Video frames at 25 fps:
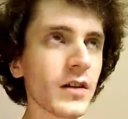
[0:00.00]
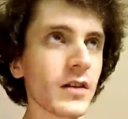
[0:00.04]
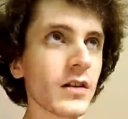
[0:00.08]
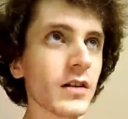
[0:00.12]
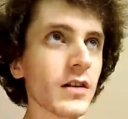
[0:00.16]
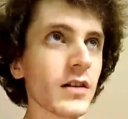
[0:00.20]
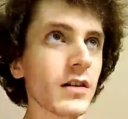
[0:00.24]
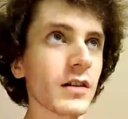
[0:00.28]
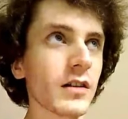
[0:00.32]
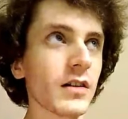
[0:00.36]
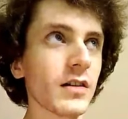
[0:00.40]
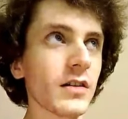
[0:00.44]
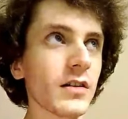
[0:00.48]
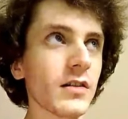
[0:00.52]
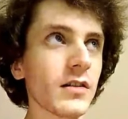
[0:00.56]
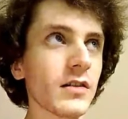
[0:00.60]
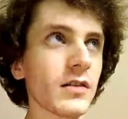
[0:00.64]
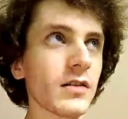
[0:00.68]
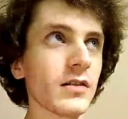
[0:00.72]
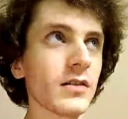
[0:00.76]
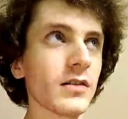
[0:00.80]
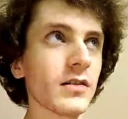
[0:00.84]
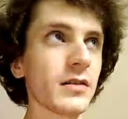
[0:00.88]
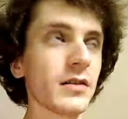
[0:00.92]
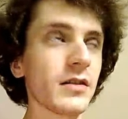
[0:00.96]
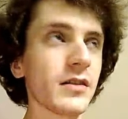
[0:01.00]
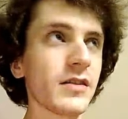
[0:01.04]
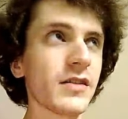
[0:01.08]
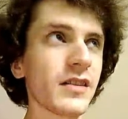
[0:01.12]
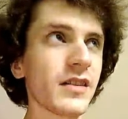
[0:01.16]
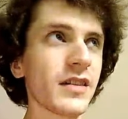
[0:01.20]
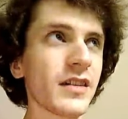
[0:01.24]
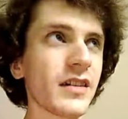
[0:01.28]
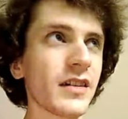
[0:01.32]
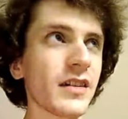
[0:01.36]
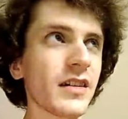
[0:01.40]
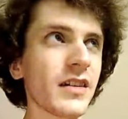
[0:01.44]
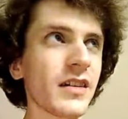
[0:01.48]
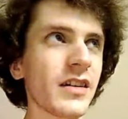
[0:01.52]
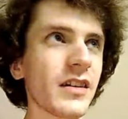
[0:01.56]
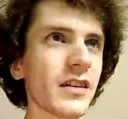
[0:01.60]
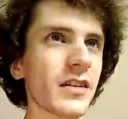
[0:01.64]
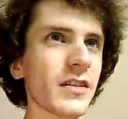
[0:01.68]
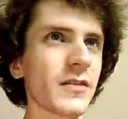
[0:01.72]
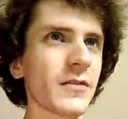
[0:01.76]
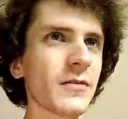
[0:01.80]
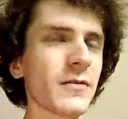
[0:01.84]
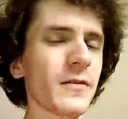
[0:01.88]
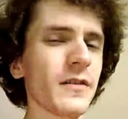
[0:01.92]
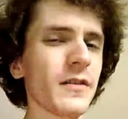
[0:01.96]
Uh, it's like a
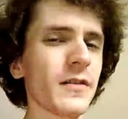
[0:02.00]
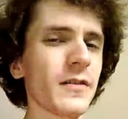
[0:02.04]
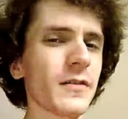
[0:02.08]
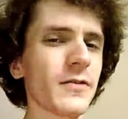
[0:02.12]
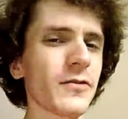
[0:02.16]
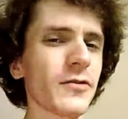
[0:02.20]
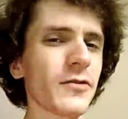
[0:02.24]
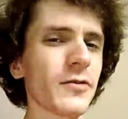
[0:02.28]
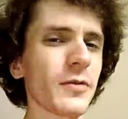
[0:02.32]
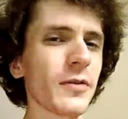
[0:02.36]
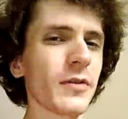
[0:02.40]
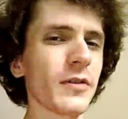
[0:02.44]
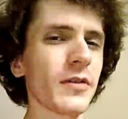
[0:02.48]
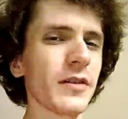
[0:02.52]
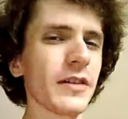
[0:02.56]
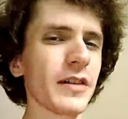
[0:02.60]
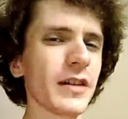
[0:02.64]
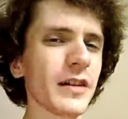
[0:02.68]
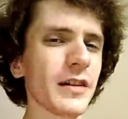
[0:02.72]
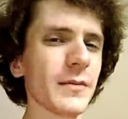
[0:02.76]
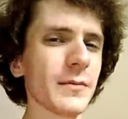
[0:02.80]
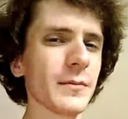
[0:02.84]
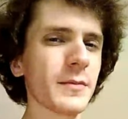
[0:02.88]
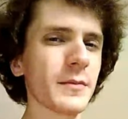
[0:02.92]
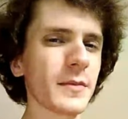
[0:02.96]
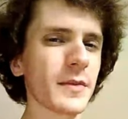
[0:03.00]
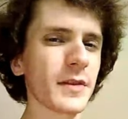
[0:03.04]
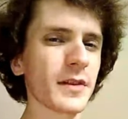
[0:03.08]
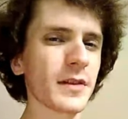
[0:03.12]
hickory or trillium